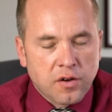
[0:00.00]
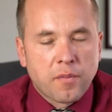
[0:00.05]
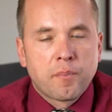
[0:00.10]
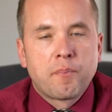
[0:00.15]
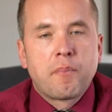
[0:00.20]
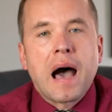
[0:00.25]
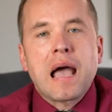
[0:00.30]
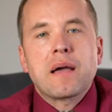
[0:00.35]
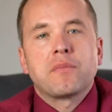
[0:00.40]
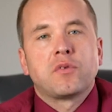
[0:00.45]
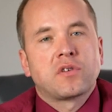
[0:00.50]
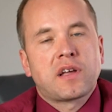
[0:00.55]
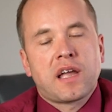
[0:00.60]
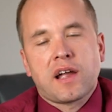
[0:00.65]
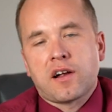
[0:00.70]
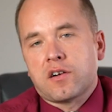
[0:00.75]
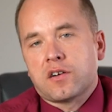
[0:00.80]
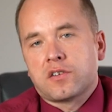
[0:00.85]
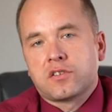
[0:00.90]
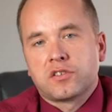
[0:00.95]
You know, Bible
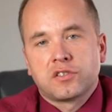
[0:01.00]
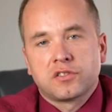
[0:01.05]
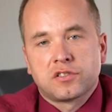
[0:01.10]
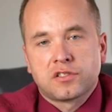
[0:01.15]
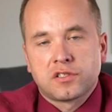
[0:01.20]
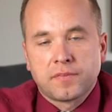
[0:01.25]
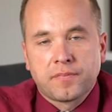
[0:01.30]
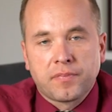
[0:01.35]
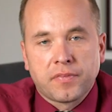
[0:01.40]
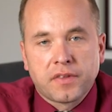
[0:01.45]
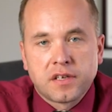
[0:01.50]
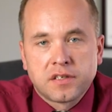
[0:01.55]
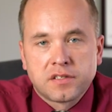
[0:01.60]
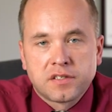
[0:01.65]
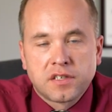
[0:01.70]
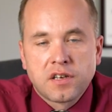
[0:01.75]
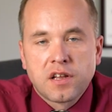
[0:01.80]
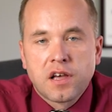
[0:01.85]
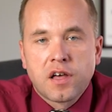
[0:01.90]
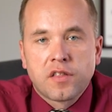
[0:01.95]
characters is
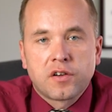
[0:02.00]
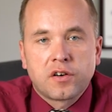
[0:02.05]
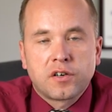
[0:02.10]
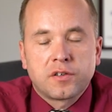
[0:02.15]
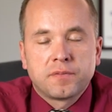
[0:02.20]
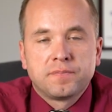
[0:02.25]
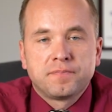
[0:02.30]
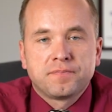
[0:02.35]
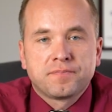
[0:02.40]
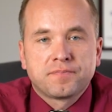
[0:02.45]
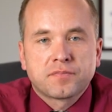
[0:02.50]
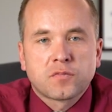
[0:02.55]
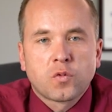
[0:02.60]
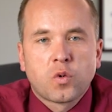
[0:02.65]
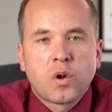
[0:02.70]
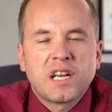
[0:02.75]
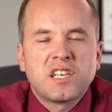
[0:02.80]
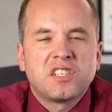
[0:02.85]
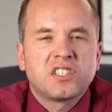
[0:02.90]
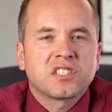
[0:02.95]
another
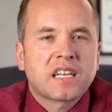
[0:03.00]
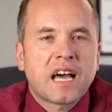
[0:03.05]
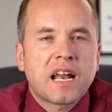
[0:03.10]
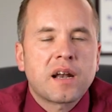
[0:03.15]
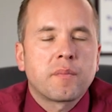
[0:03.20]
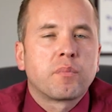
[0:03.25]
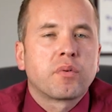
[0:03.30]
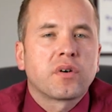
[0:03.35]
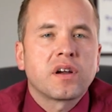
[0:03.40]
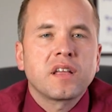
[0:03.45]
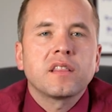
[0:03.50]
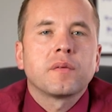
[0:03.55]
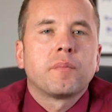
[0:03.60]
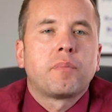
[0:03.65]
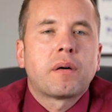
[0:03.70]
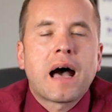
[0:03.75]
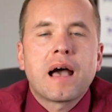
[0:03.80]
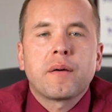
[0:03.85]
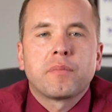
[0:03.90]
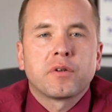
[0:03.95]
way to just kind of bring the
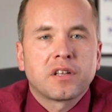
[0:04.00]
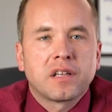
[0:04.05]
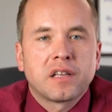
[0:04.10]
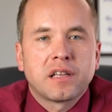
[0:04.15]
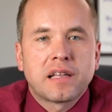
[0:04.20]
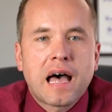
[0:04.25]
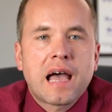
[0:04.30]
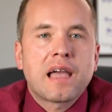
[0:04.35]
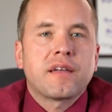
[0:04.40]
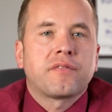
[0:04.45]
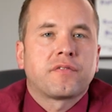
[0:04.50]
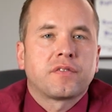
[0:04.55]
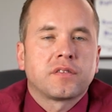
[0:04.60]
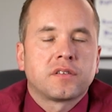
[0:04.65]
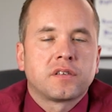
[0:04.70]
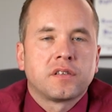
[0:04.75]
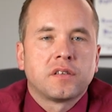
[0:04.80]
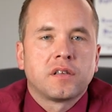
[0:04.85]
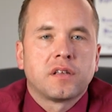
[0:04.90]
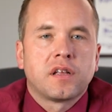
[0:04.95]
Bible to life.
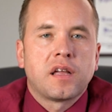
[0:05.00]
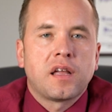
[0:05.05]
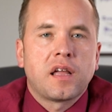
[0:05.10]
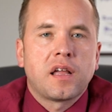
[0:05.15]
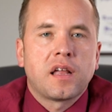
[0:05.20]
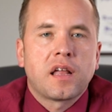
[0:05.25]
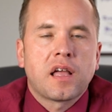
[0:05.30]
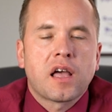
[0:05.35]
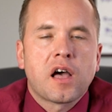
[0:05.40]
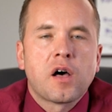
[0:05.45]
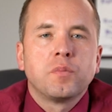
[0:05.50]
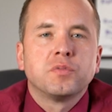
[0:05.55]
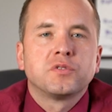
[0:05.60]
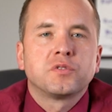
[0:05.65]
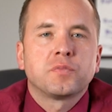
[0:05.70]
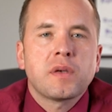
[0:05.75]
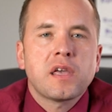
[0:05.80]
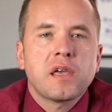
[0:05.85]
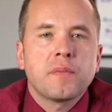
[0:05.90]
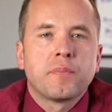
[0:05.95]
It
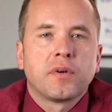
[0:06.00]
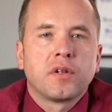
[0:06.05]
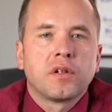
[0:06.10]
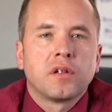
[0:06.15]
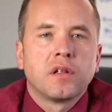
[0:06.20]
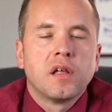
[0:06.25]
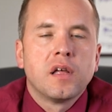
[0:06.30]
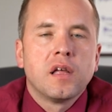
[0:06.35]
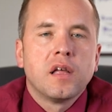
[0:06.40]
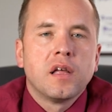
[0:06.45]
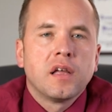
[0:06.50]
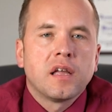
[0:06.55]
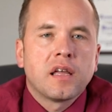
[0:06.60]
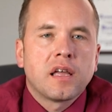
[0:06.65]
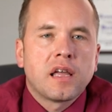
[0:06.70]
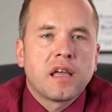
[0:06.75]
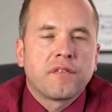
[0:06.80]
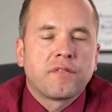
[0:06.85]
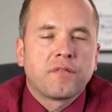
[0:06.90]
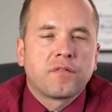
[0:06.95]
helps people
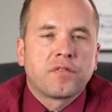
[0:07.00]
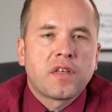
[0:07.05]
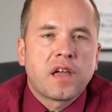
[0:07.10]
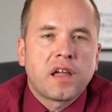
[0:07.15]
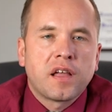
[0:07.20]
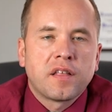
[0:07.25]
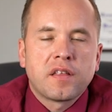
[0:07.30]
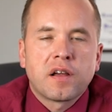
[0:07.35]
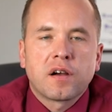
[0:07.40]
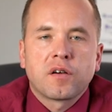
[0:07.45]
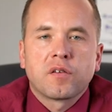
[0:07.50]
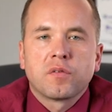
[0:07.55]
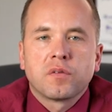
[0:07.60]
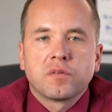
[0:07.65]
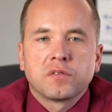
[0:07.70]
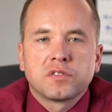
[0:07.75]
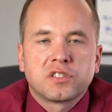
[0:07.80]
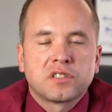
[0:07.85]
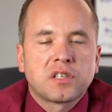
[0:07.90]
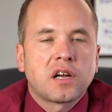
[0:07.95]
if in their
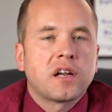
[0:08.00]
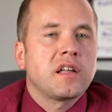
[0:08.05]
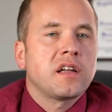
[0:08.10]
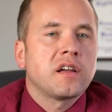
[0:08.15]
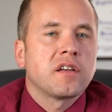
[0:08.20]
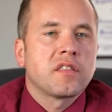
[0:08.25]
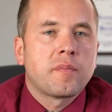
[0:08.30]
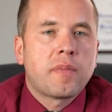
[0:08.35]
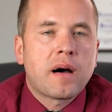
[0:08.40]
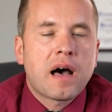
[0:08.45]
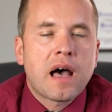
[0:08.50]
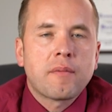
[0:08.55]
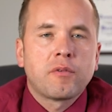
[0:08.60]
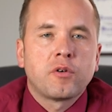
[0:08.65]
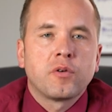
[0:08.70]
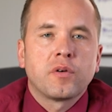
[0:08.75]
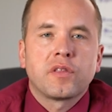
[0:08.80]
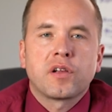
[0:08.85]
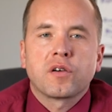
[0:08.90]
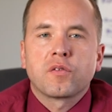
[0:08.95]
studying of the
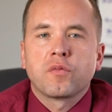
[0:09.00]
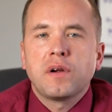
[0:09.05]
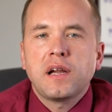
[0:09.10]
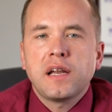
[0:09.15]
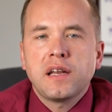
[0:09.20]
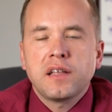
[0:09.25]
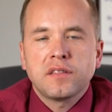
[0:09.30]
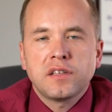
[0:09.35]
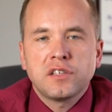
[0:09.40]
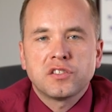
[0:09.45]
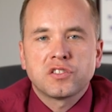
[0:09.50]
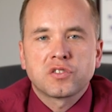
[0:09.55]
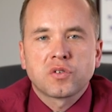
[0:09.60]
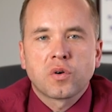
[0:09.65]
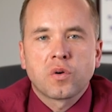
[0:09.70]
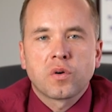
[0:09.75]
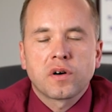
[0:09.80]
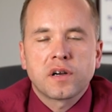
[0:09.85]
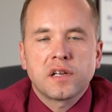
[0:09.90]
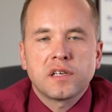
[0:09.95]
Bible, when they're reading these
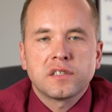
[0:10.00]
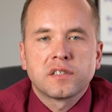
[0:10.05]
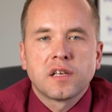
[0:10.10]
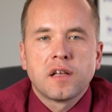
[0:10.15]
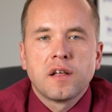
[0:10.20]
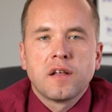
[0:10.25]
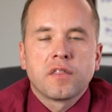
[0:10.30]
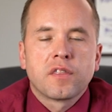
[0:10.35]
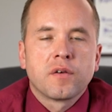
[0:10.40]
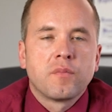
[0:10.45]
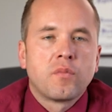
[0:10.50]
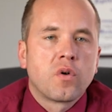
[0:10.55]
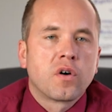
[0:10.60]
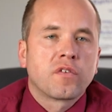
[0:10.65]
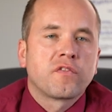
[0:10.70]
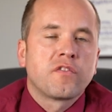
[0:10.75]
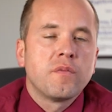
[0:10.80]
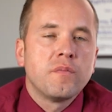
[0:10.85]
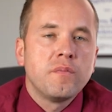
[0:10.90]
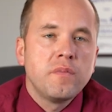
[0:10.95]
stories, the more
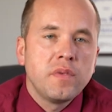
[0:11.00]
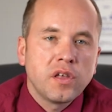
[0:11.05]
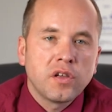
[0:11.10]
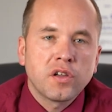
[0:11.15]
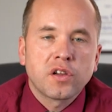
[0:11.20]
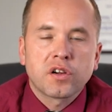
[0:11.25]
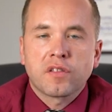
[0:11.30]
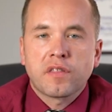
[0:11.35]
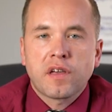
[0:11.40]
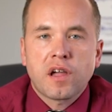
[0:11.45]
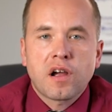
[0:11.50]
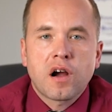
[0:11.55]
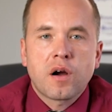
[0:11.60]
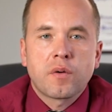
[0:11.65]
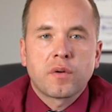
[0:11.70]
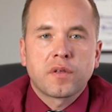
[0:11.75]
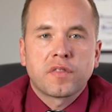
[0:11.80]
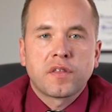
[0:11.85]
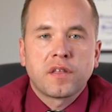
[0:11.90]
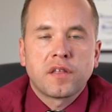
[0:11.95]
familiar they
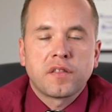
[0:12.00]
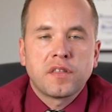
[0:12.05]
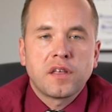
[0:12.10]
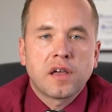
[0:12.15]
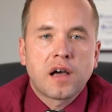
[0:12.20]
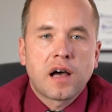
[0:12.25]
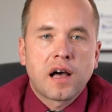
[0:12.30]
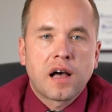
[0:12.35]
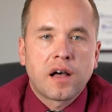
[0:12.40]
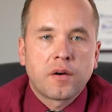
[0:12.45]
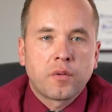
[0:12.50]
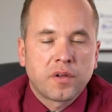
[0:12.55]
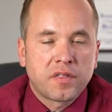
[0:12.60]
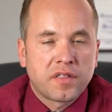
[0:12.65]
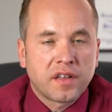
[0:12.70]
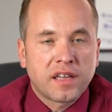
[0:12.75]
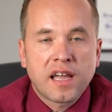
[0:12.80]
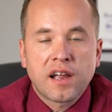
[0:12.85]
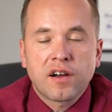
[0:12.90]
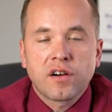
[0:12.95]
are with
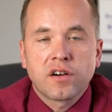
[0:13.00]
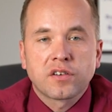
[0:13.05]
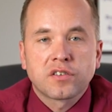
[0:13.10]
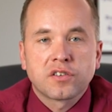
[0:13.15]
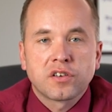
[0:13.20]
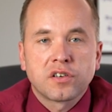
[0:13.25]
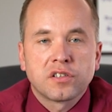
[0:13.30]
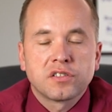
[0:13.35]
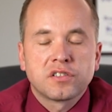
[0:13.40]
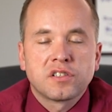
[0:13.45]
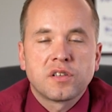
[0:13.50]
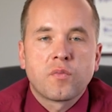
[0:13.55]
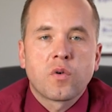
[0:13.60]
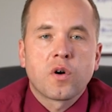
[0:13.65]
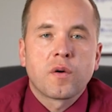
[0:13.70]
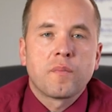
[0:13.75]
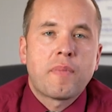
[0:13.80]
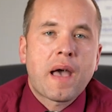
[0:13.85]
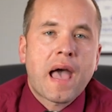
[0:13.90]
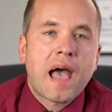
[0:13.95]
the characters, the
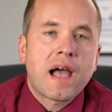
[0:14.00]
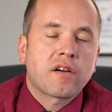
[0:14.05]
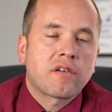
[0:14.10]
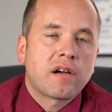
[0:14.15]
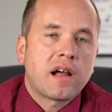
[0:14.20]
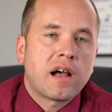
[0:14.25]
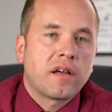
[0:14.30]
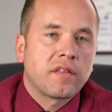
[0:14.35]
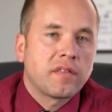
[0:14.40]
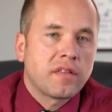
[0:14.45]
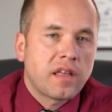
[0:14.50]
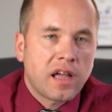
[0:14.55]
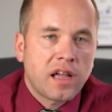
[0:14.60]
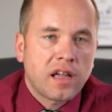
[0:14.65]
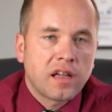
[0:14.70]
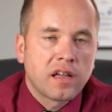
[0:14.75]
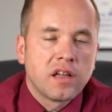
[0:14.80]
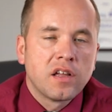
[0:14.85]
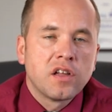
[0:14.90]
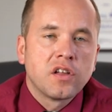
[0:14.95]
more background
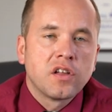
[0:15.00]
they